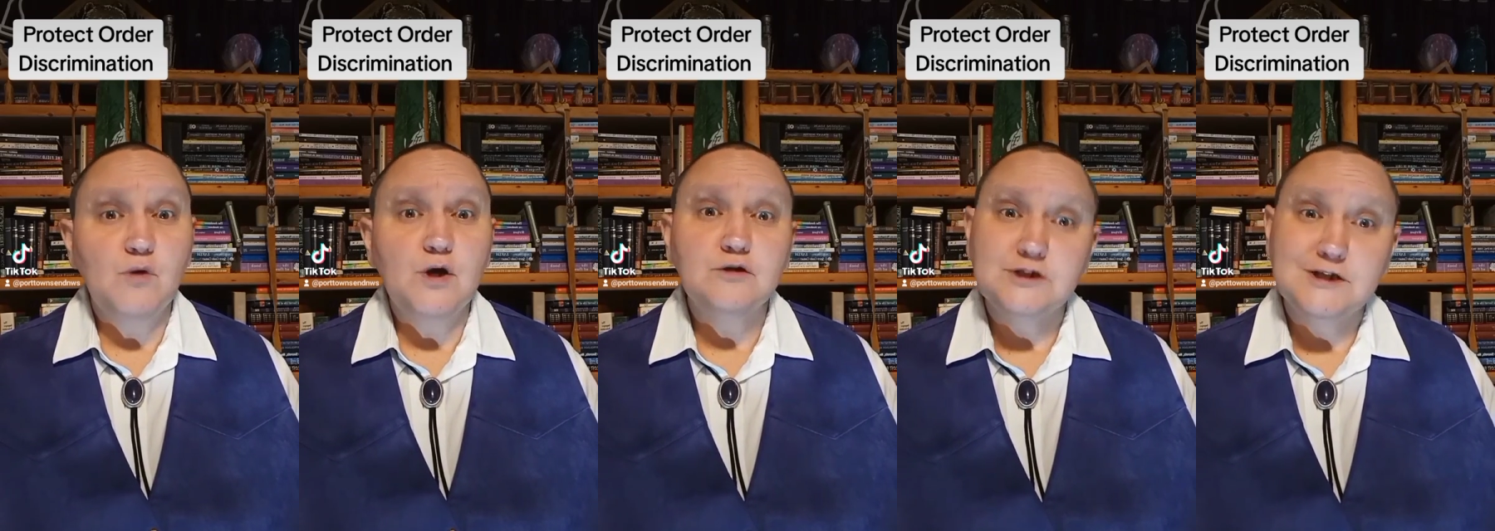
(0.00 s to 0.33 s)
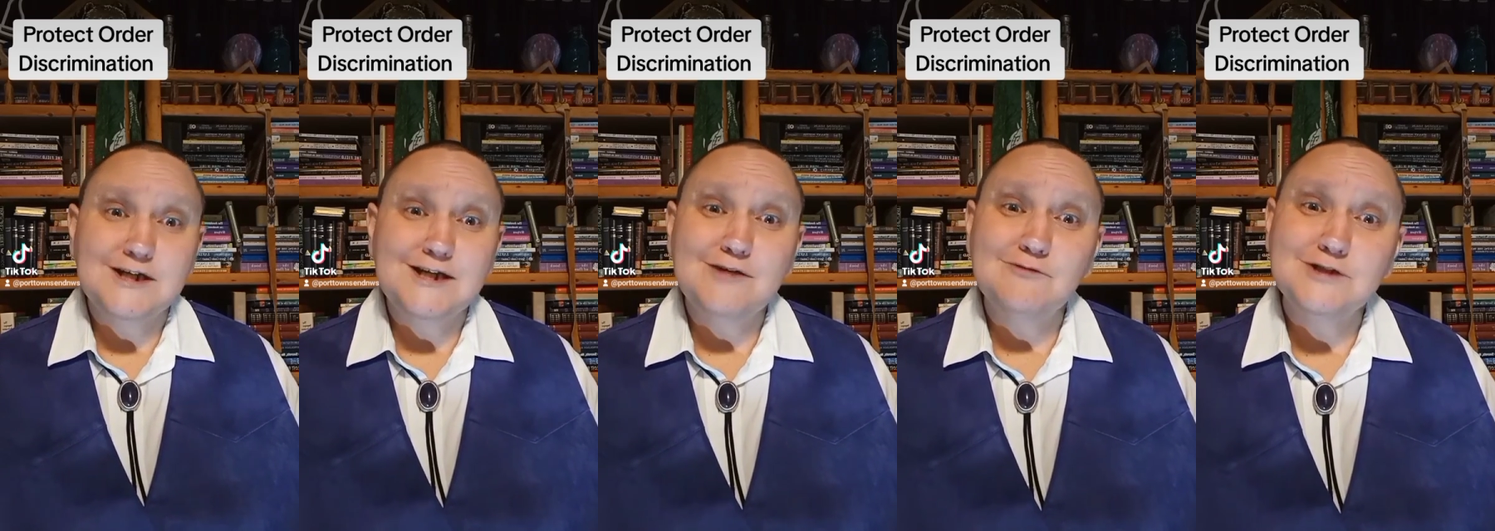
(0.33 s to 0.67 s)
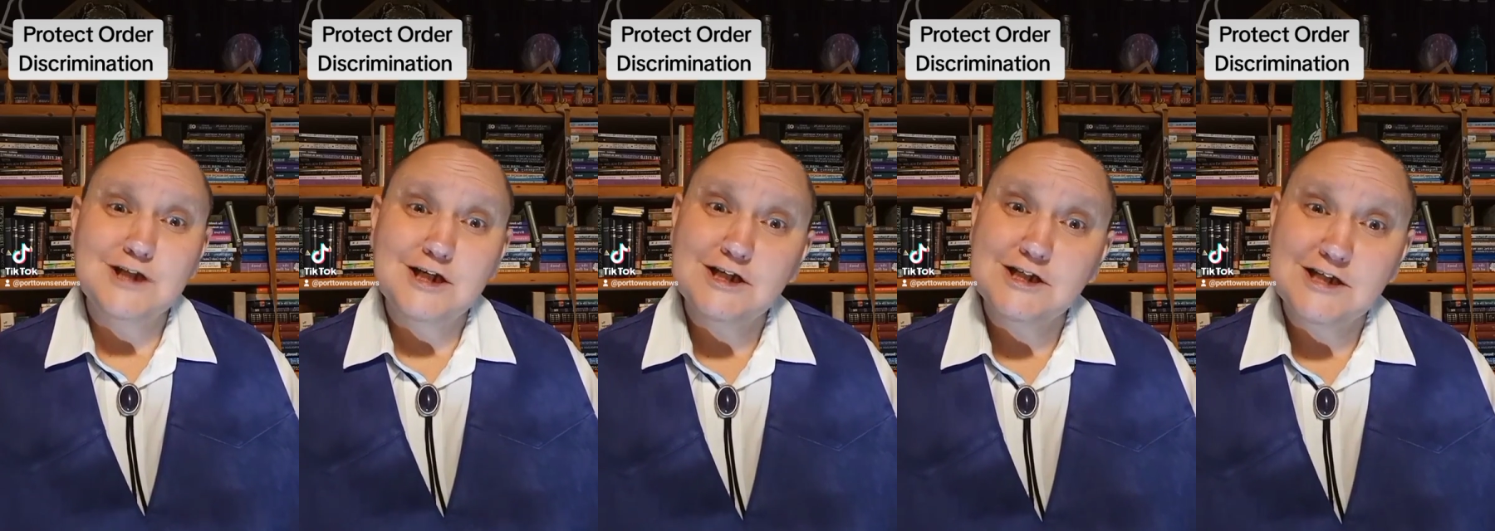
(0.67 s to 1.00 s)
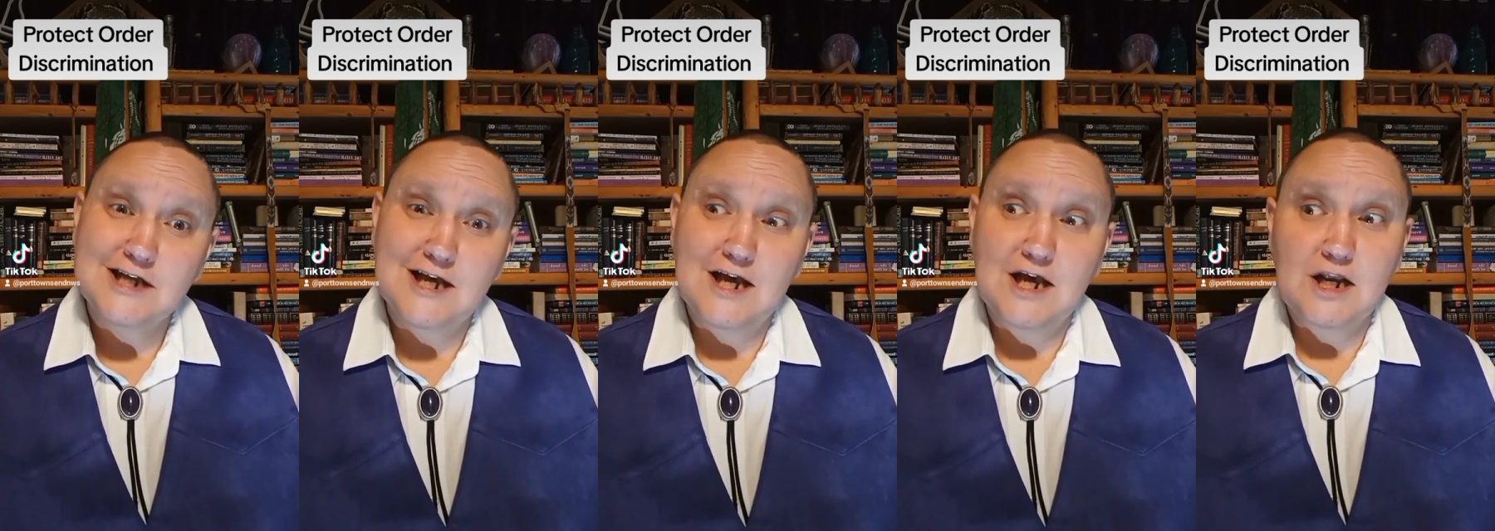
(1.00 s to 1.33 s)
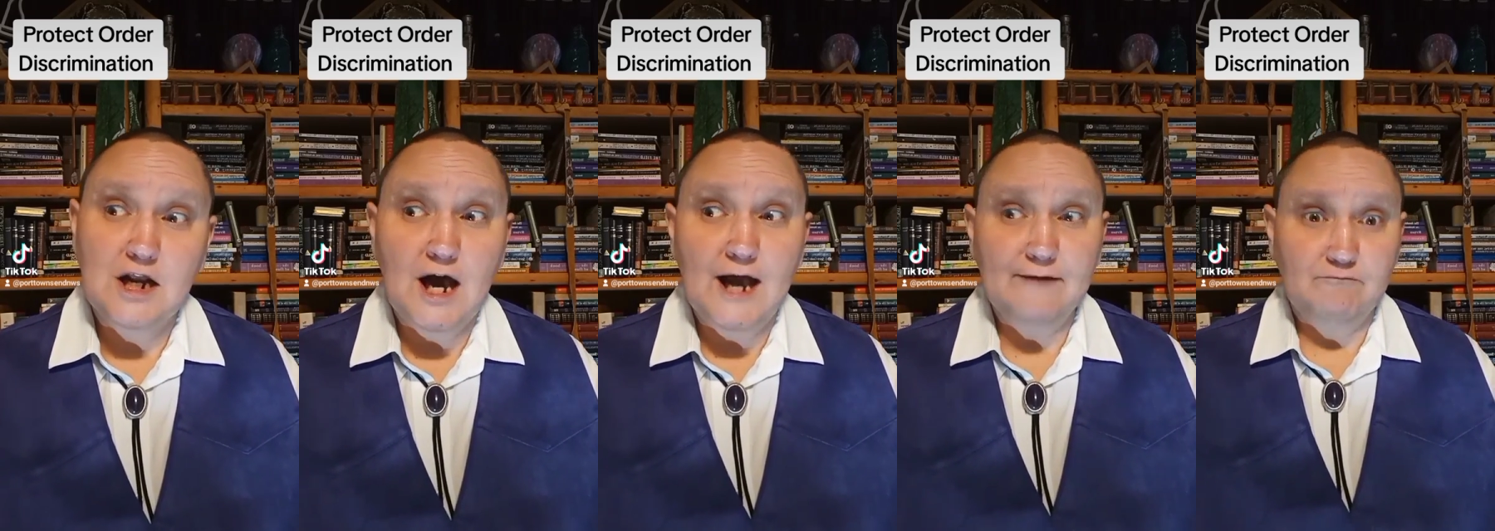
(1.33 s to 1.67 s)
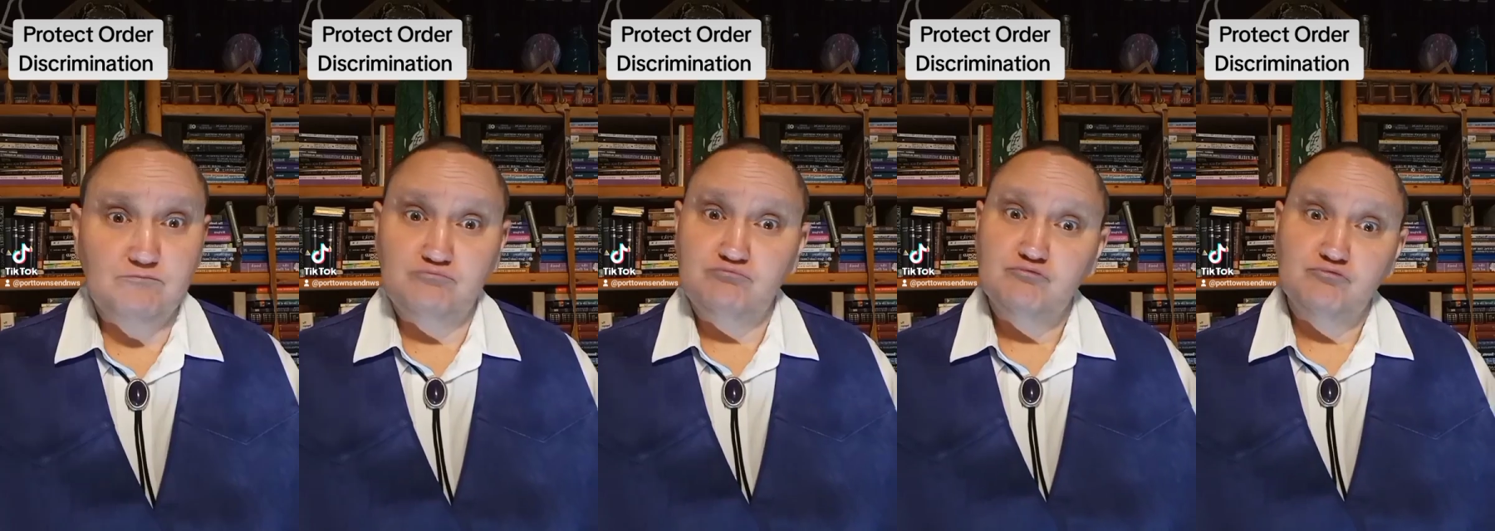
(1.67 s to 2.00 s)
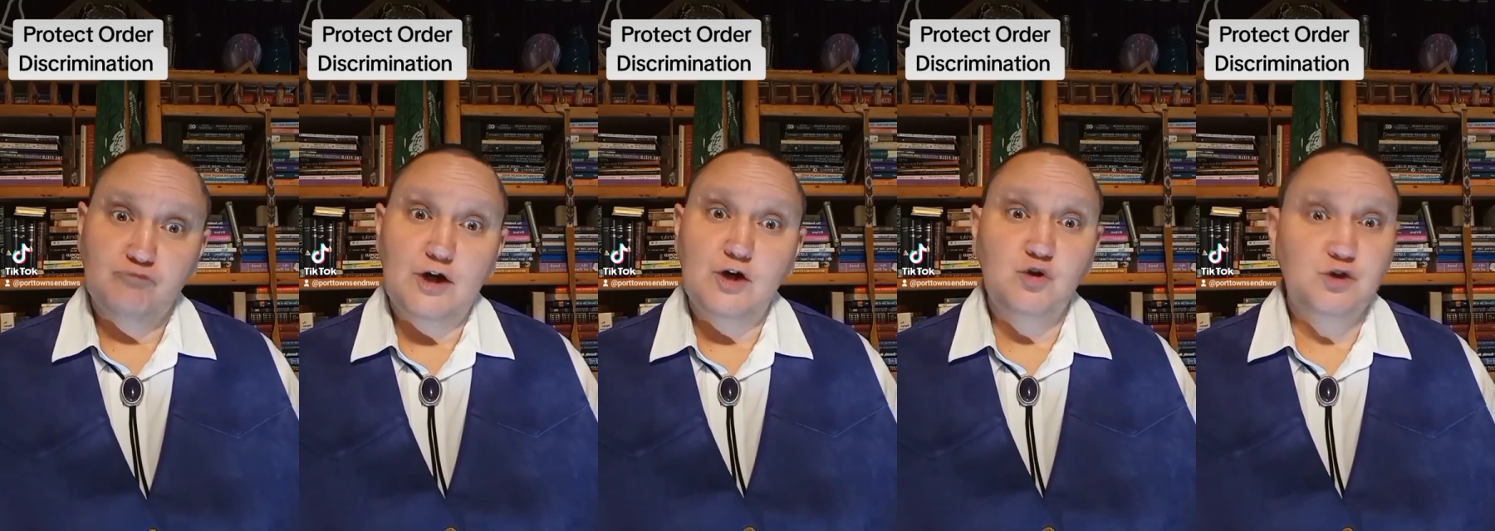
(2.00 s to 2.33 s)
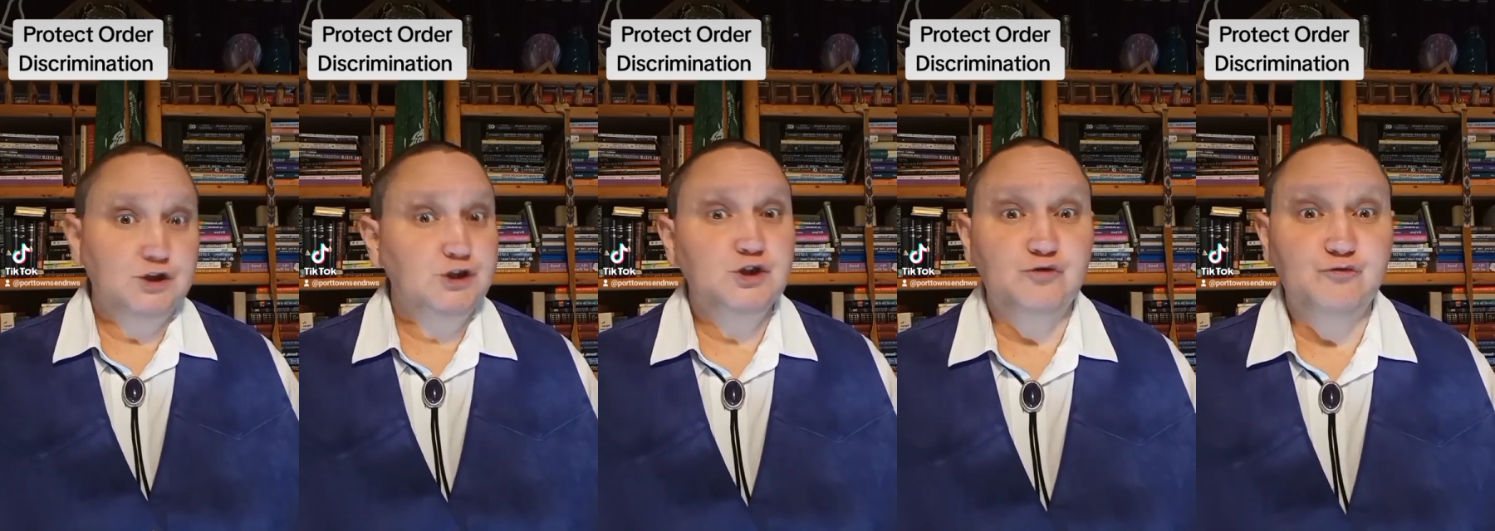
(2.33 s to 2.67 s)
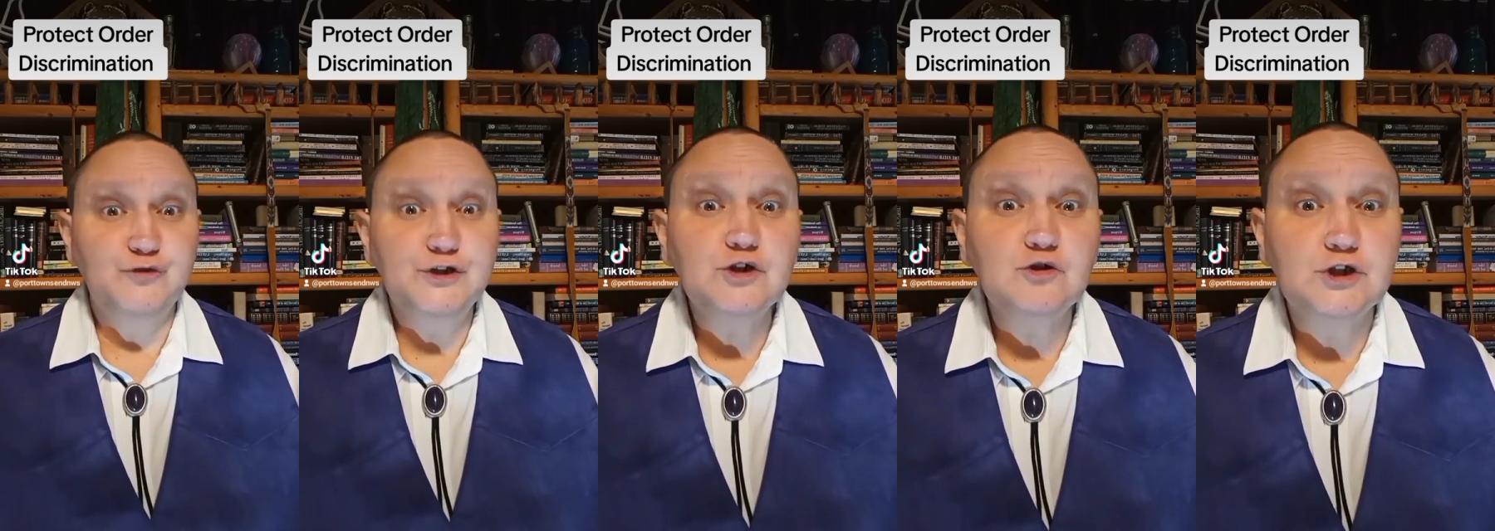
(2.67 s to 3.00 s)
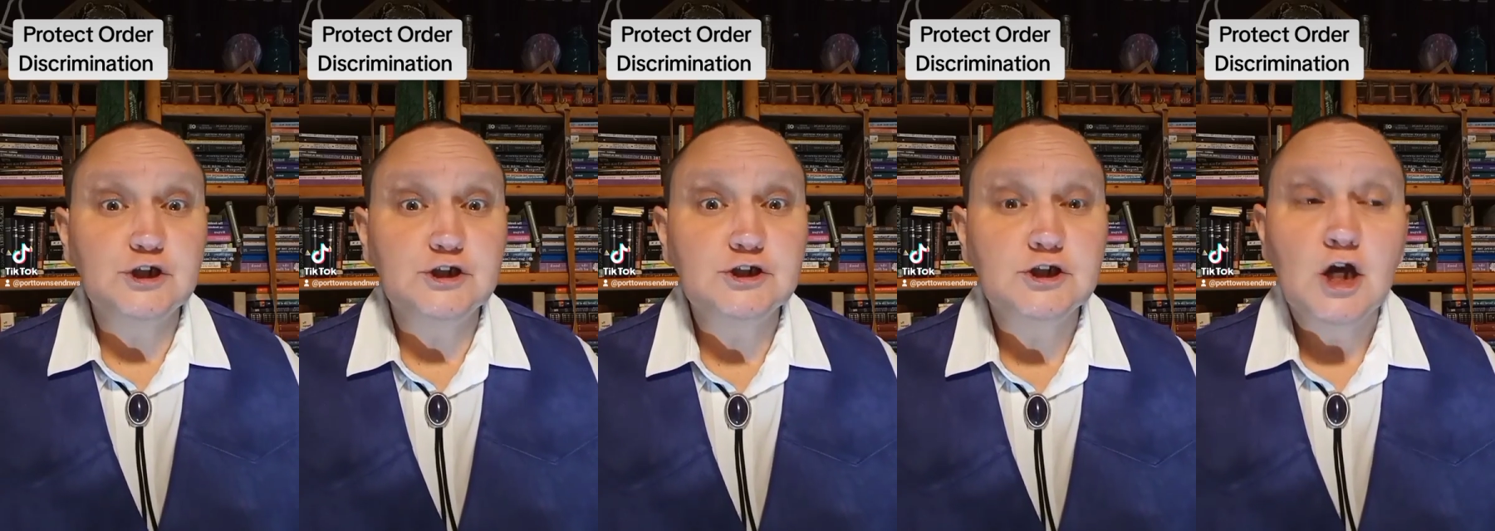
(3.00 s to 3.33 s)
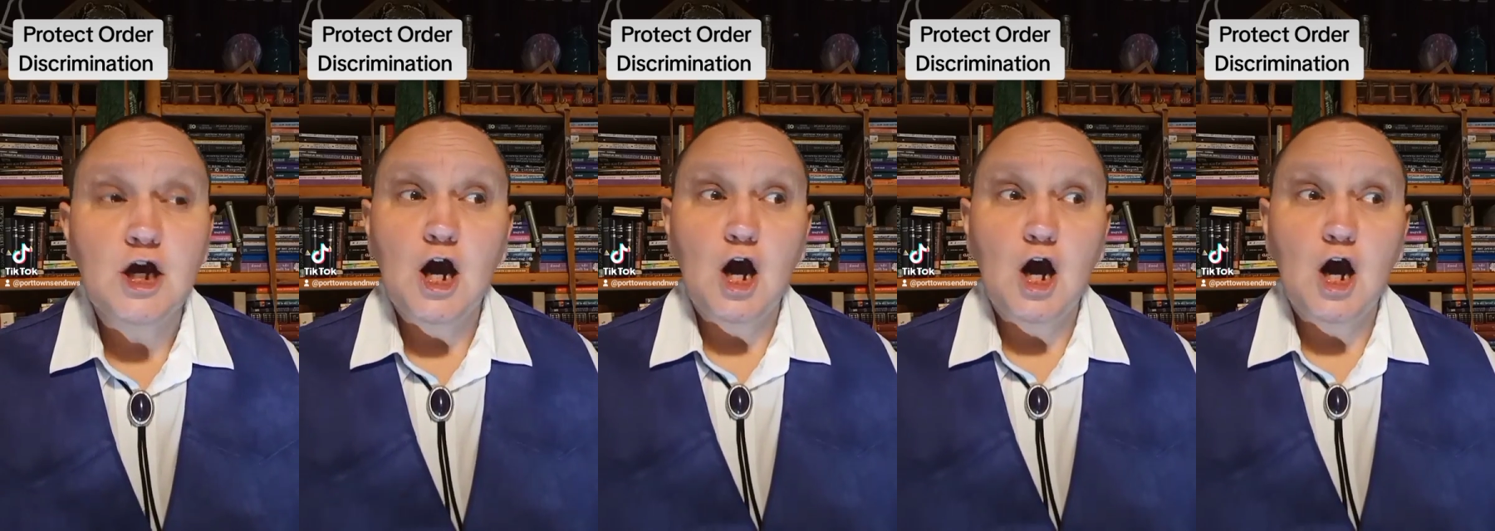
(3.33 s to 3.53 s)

Well, see, he was innocent and I hurt his little feelings.